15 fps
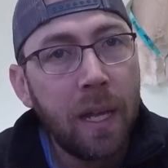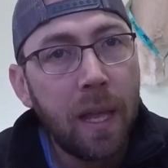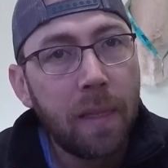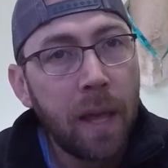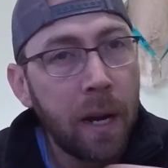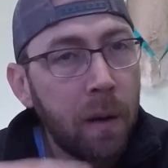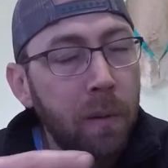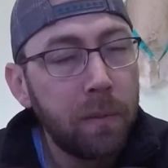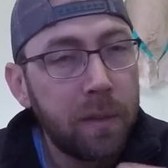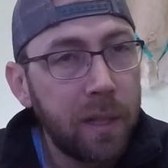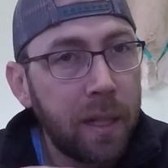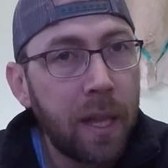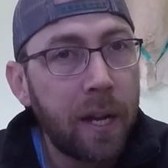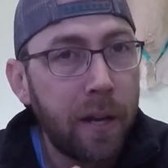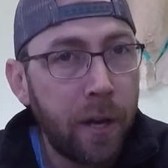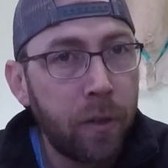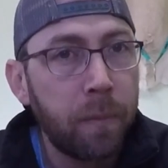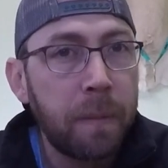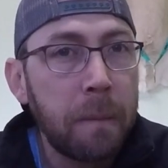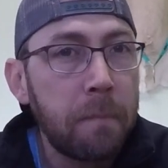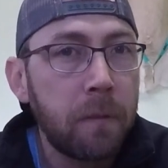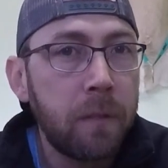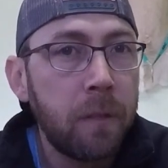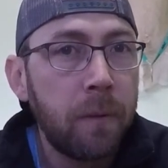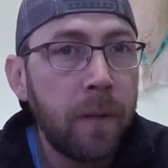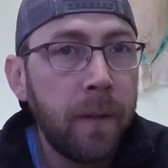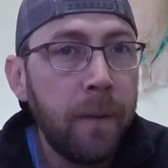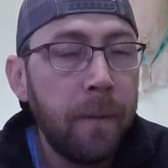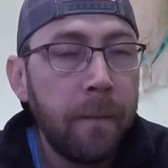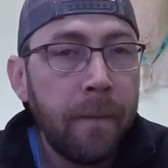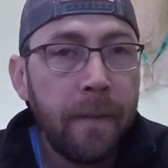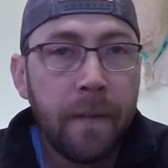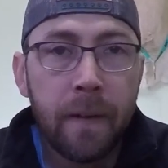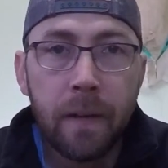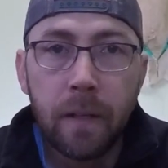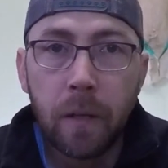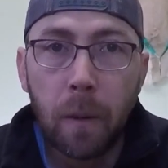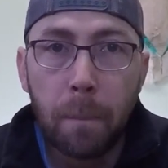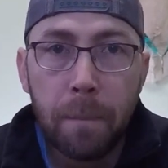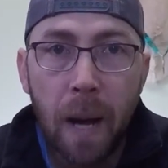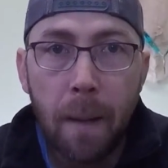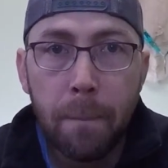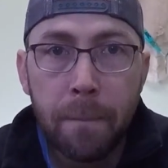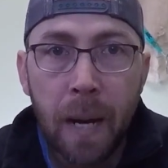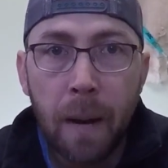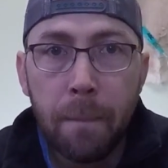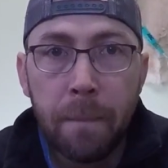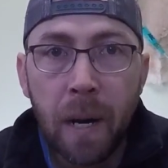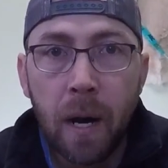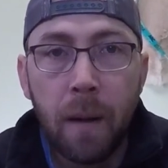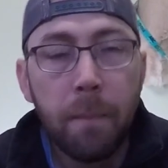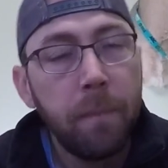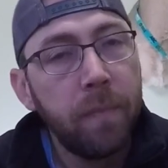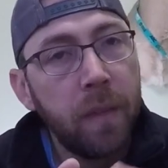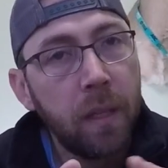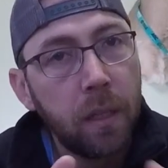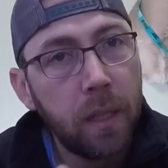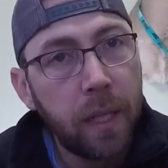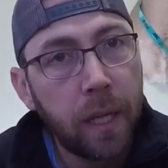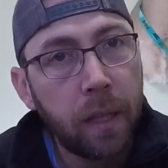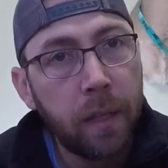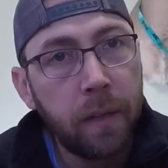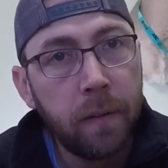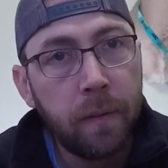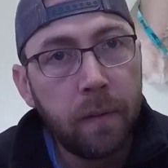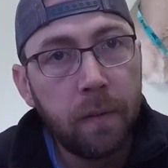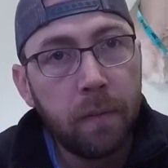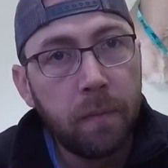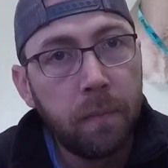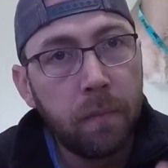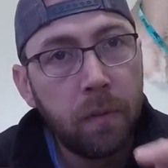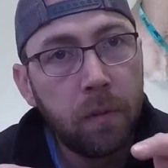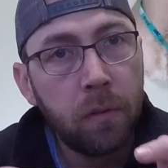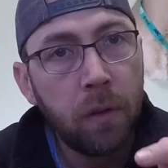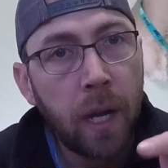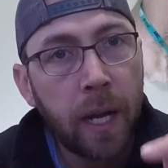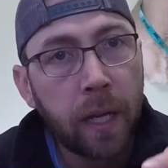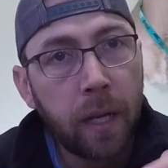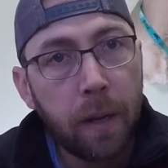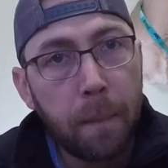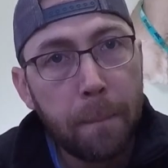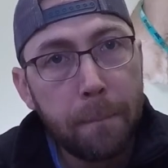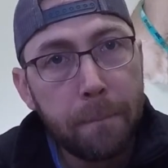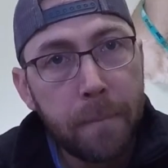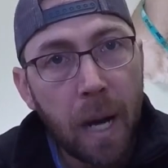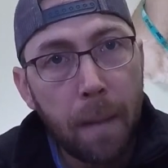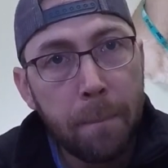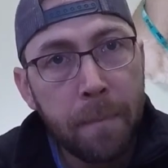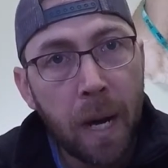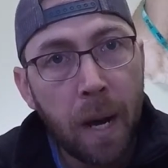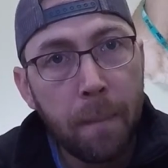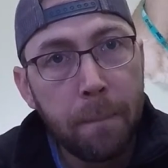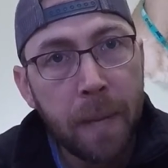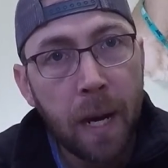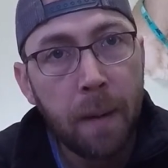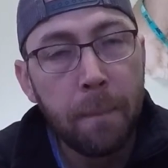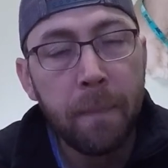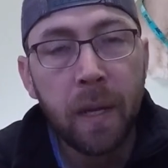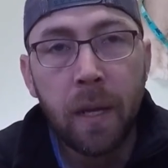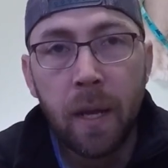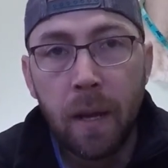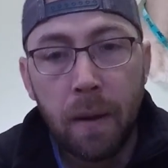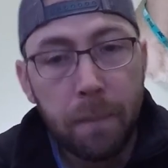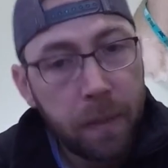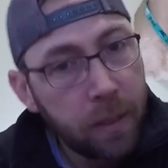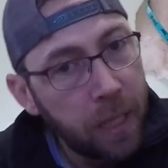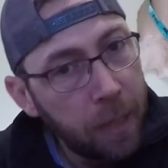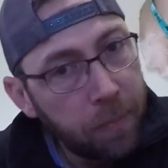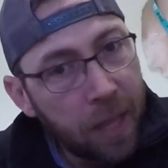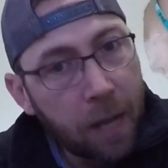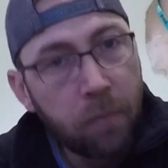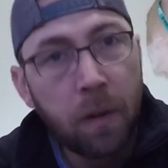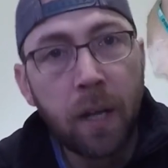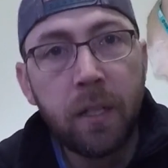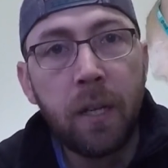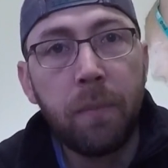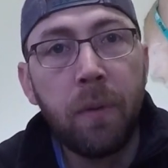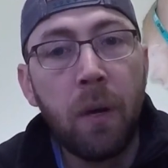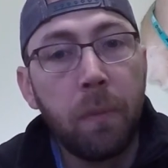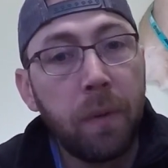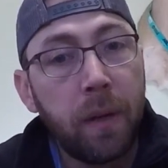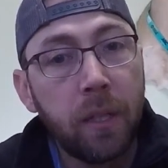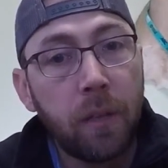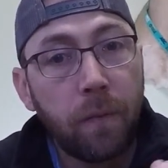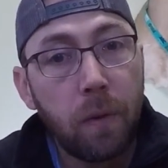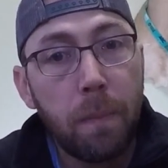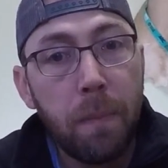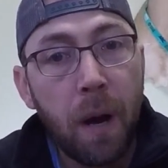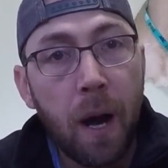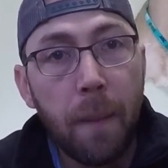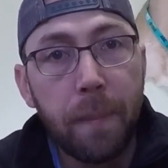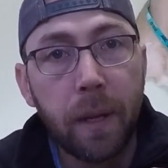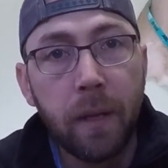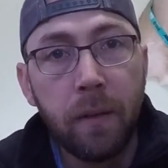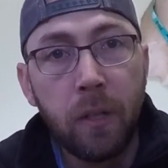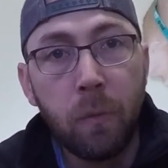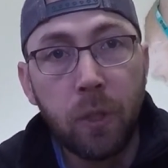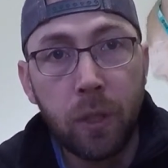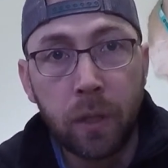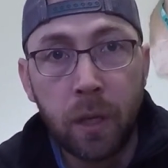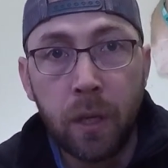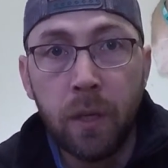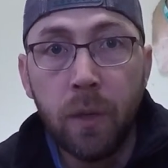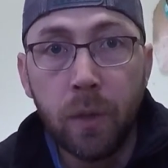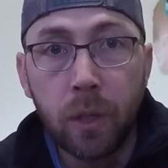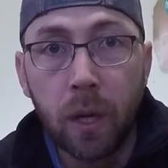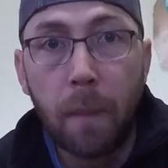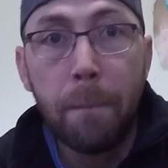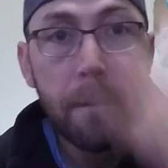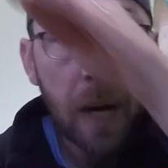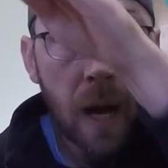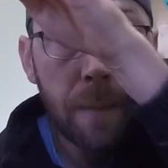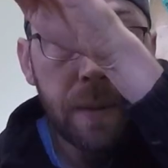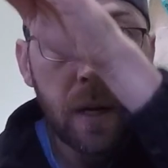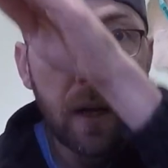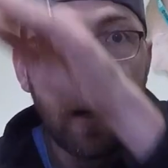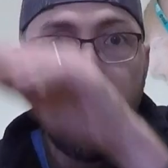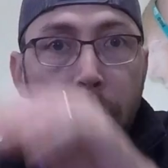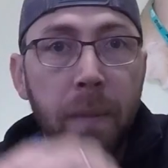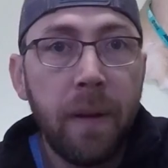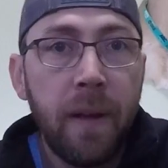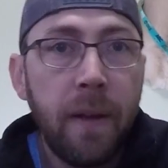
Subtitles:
that I don't see a lot of other people doing. Pop, pop, pop, kill it, drag it, pop, pop, pop. But keep that rod tip low, because if you pop it, what you're going to do is you're going to pop it up,